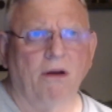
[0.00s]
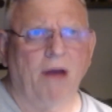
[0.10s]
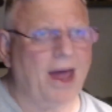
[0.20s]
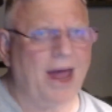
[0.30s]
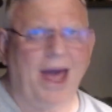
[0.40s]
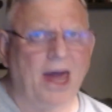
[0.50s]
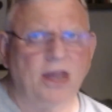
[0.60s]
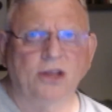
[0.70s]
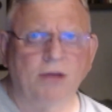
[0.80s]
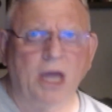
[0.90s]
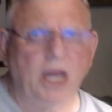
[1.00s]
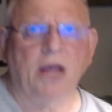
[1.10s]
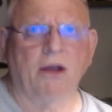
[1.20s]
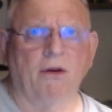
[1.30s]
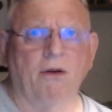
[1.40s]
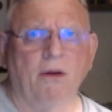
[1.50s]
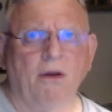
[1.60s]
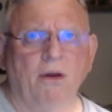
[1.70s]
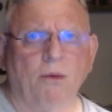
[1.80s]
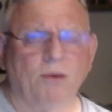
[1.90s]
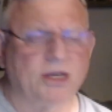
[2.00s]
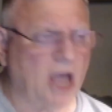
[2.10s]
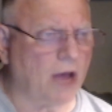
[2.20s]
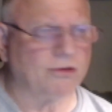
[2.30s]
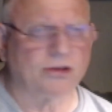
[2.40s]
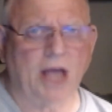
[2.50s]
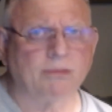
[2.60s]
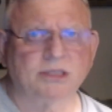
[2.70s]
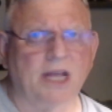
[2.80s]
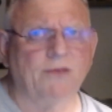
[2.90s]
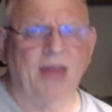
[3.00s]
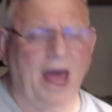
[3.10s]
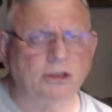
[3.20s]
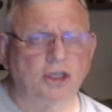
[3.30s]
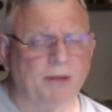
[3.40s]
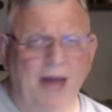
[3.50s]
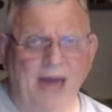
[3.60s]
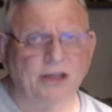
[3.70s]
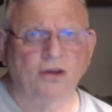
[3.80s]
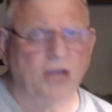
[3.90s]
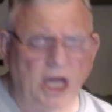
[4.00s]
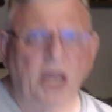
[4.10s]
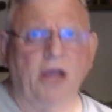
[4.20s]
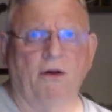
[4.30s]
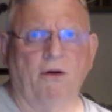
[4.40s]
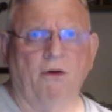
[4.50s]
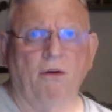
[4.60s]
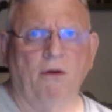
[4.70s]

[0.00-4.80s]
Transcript: How did you get here? We saw your disciples leave without you, but how did you get here?"